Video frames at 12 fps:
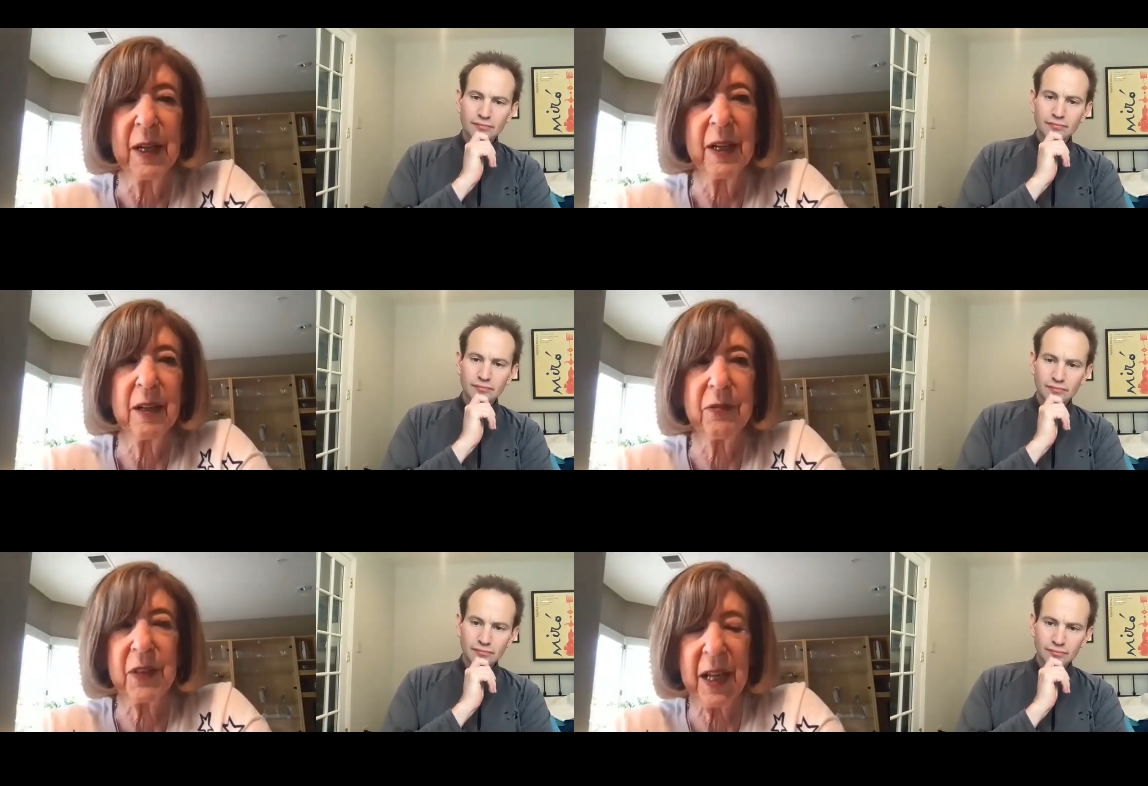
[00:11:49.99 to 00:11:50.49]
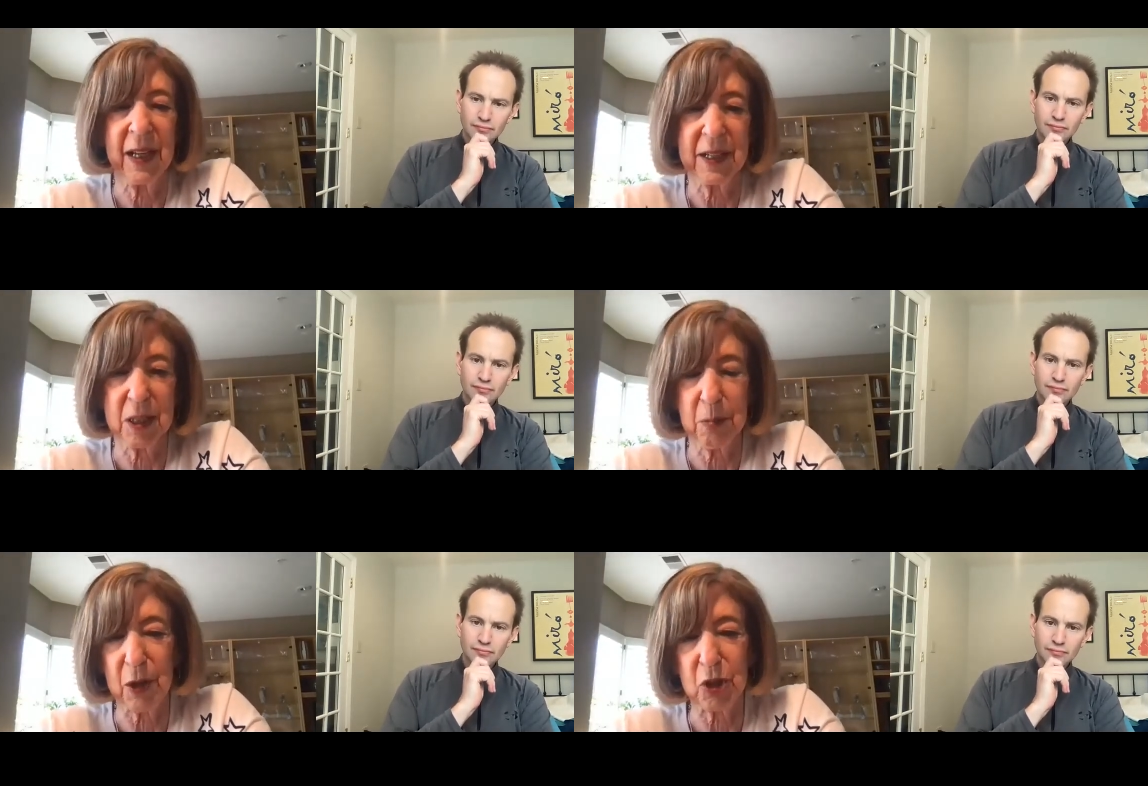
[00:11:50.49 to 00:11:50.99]
Speaker 1: if they had a
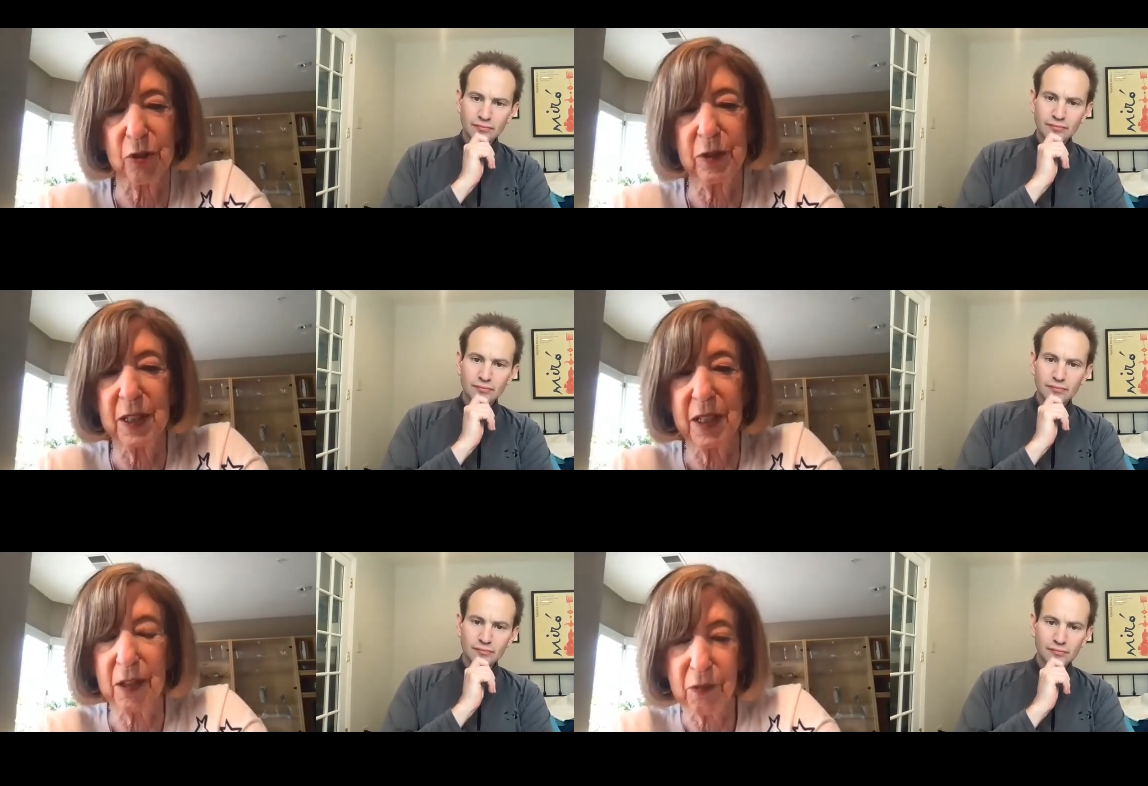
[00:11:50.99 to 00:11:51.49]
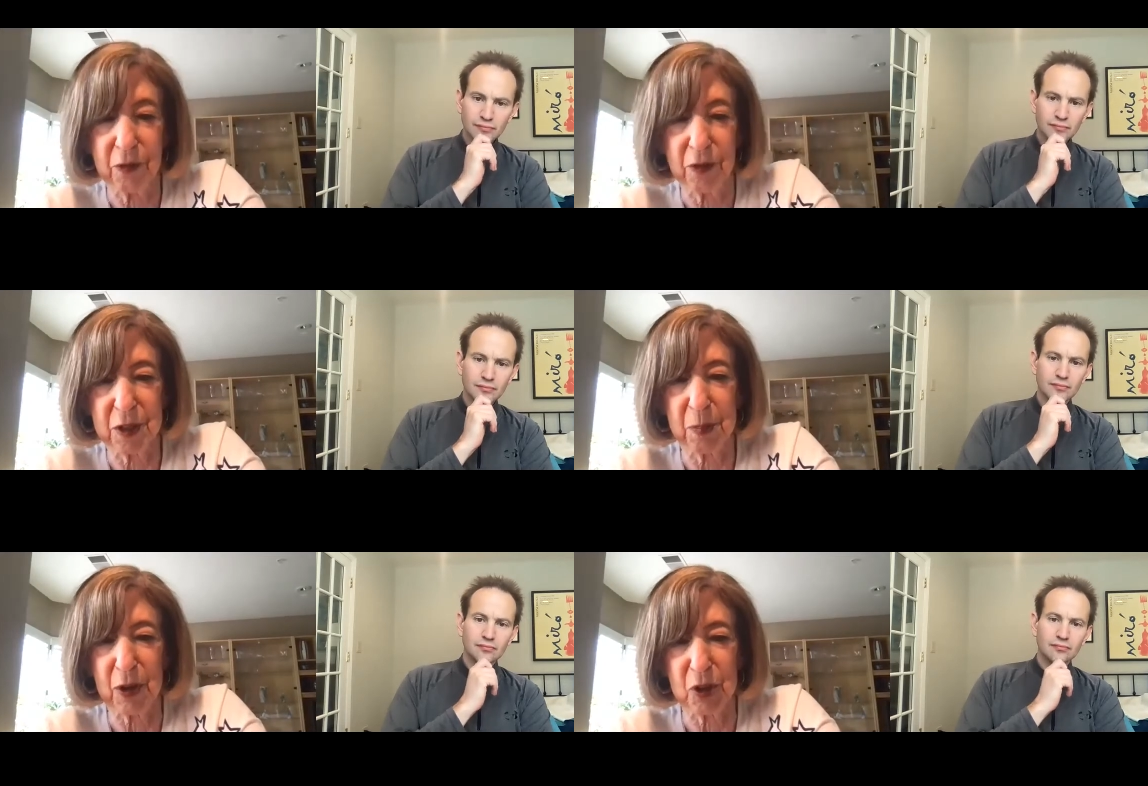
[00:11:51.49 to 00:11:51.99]
special need for a
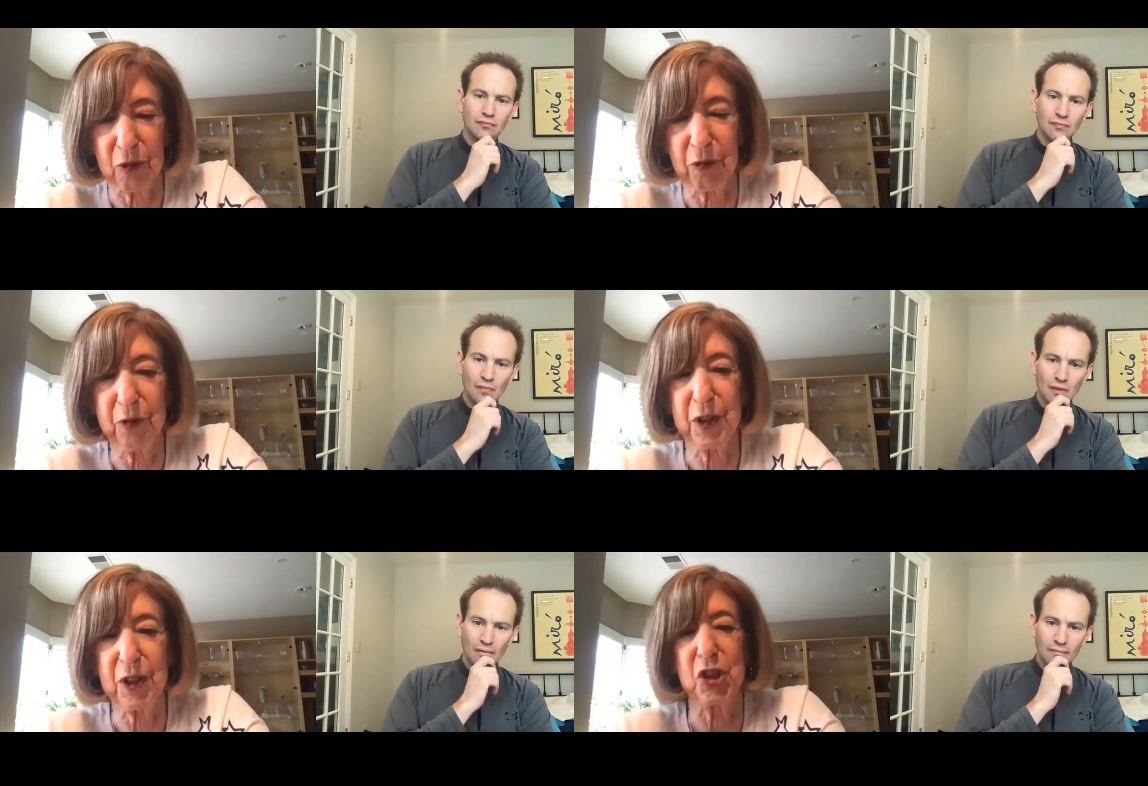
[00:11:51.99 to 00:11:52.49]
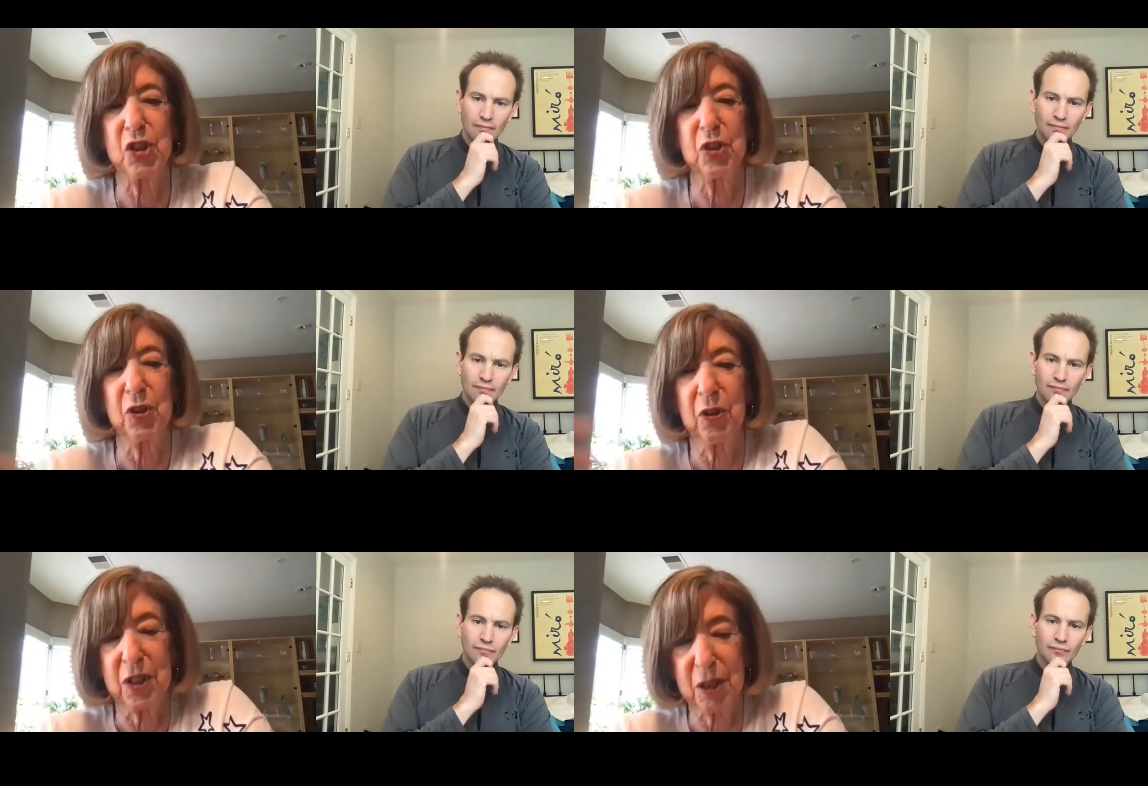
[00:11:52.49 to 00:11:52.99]
special fixture,
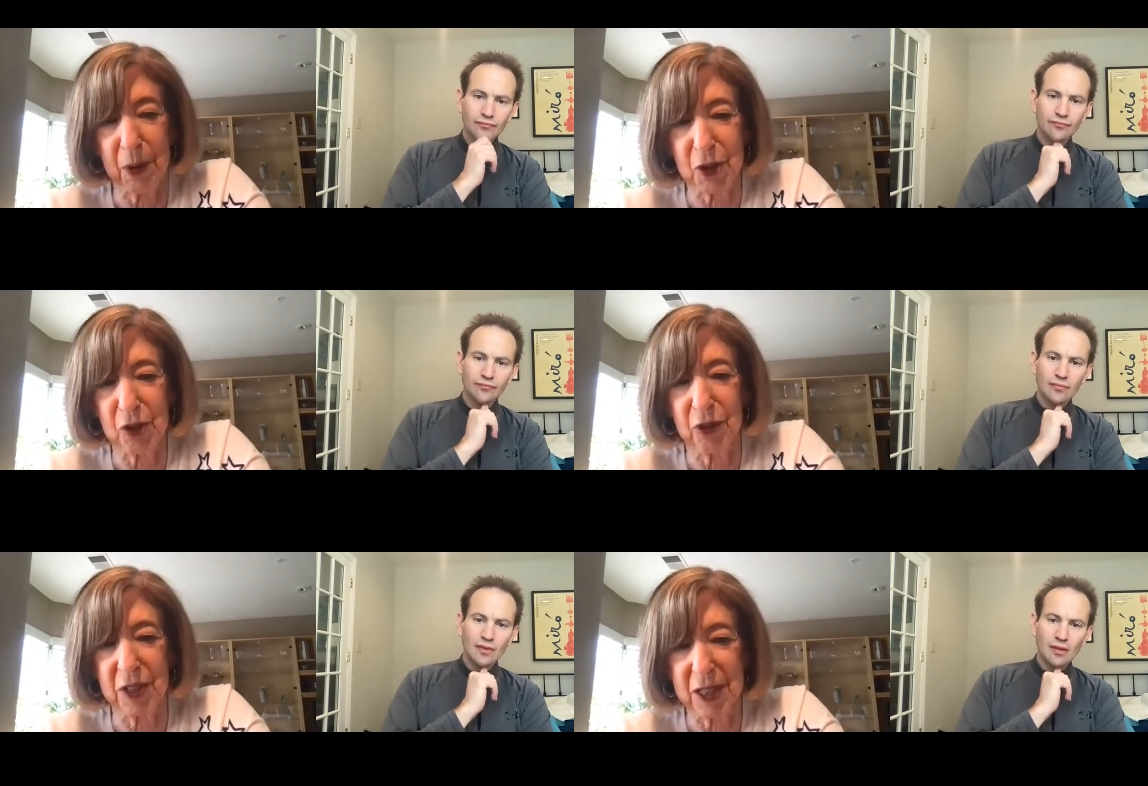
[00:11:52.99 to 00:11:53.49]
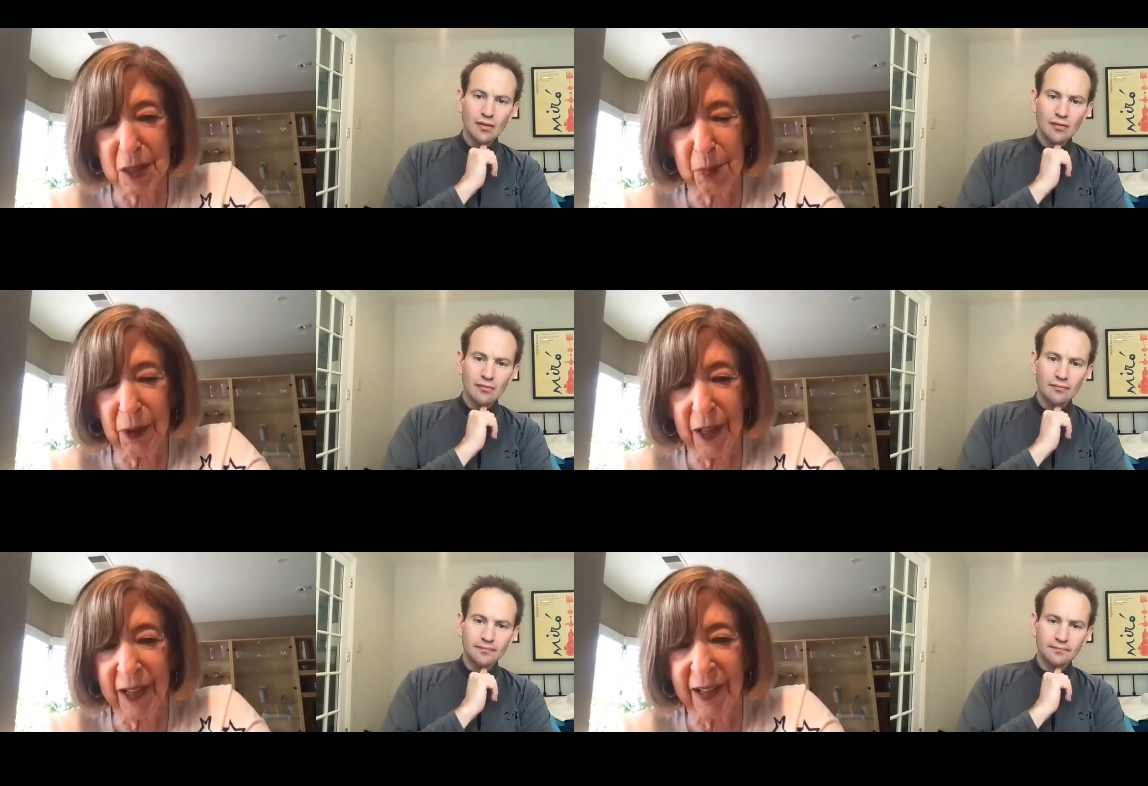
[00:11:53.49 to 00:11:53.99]
a special
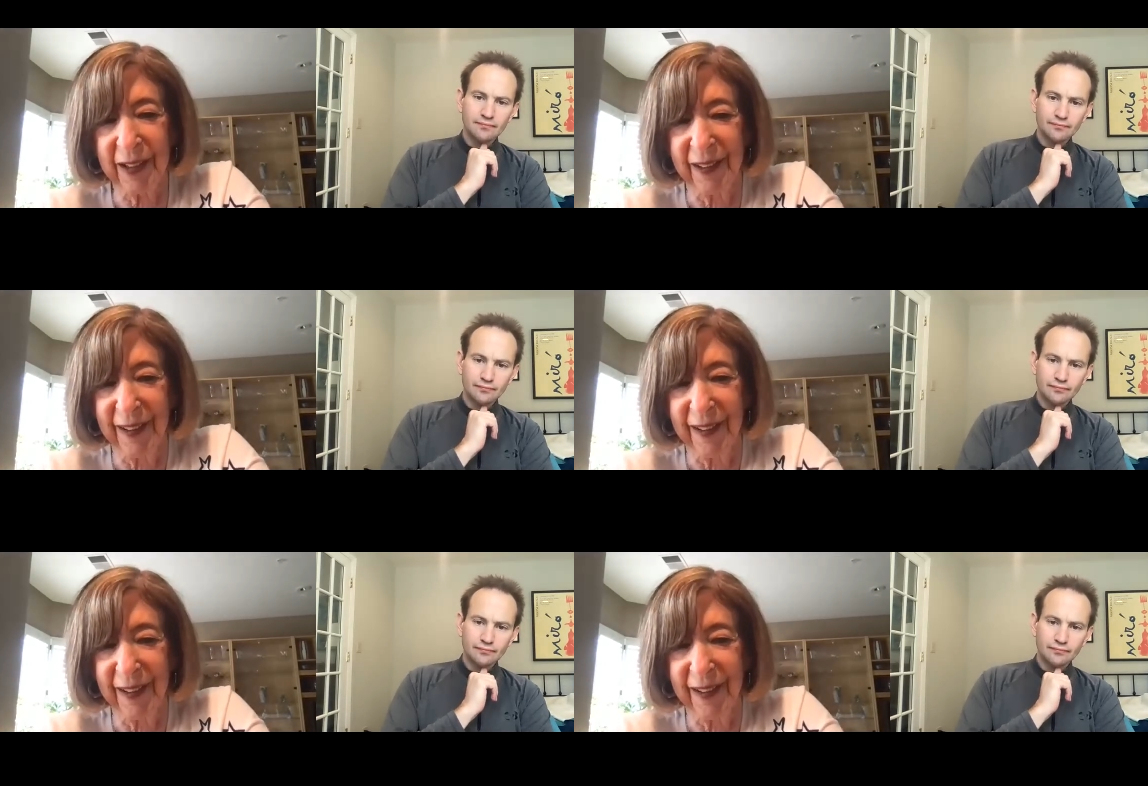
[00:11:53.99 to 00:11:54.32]
display,